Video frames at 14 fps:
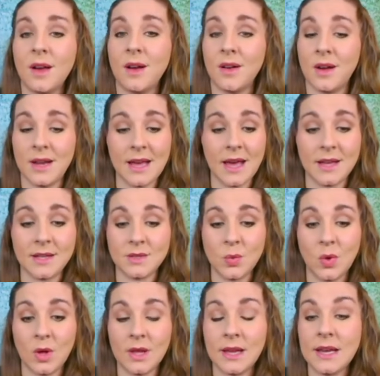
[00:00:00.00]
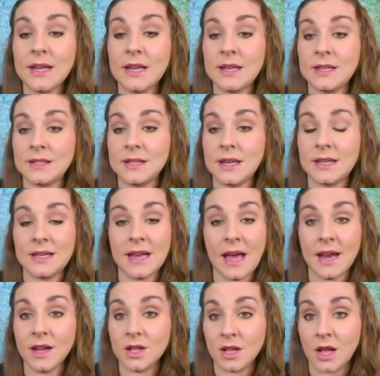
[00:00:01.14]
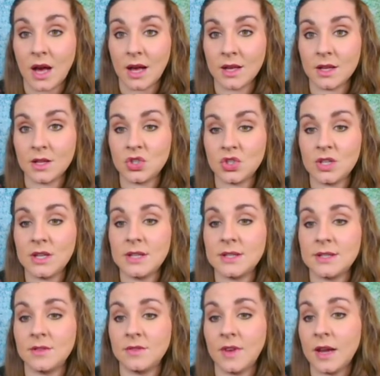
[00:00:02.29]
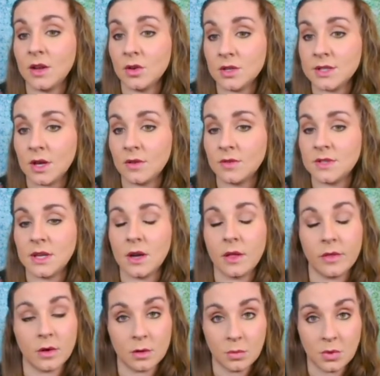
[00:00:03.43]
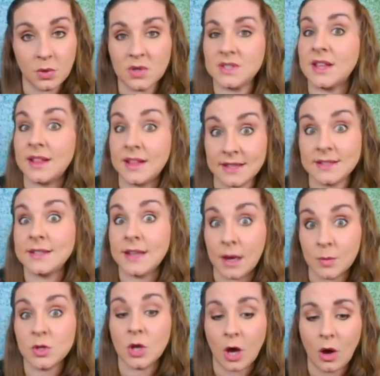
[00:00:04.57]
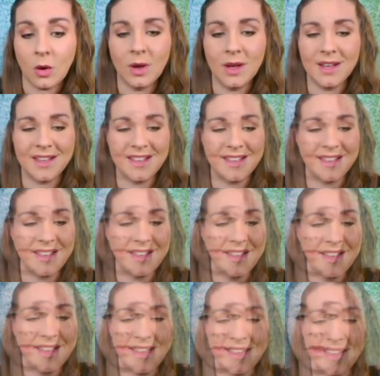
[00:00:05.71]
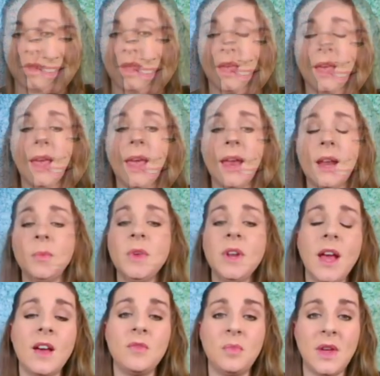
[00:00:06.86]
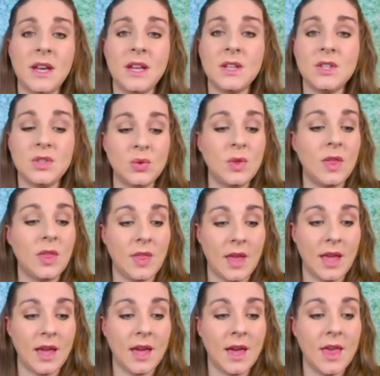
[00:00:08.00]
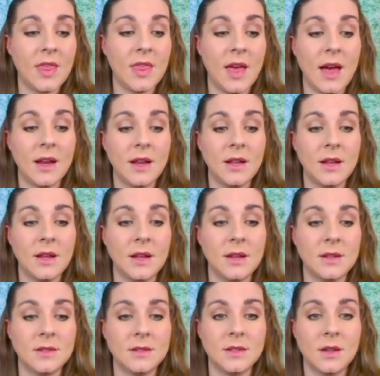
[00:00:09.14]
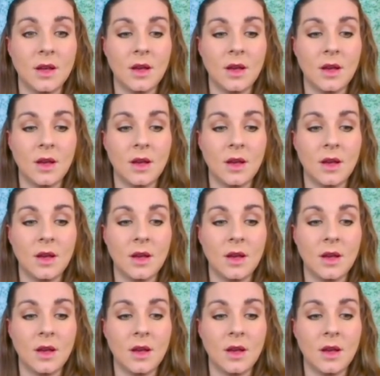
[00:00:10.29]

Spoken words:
Alrighty guys, well it is 9 o'clock. She is inviting herself to get on their computers. I think it's time to go. And I'm gonna have Penny do the thing that is